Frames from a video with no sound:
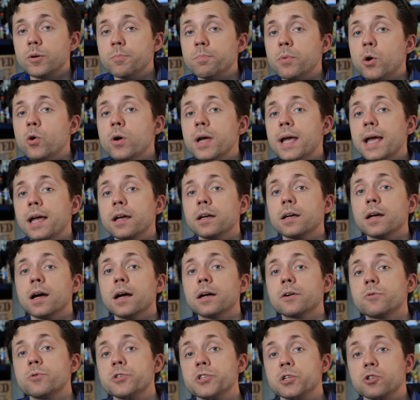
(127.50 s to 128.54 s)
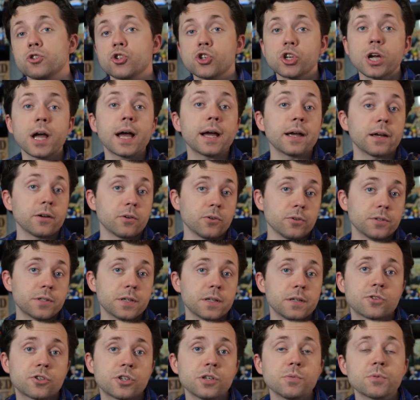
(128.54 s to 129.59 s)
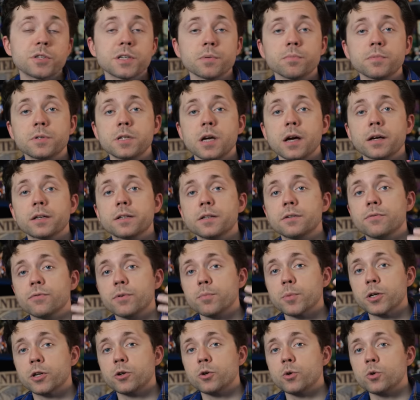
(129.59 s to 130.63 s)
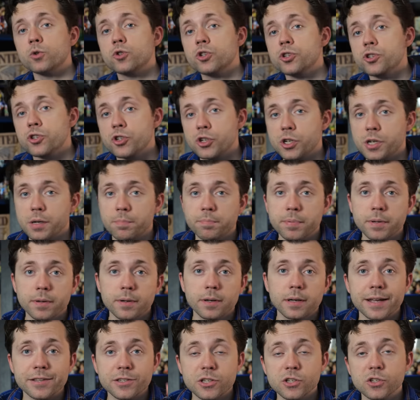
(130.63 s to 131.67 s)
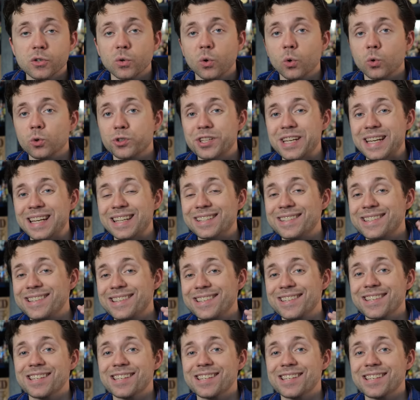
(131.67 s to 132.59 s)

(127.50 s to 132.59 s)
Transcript: When BOA Hancock was a child, she was abducted from a Kuja ship and sold into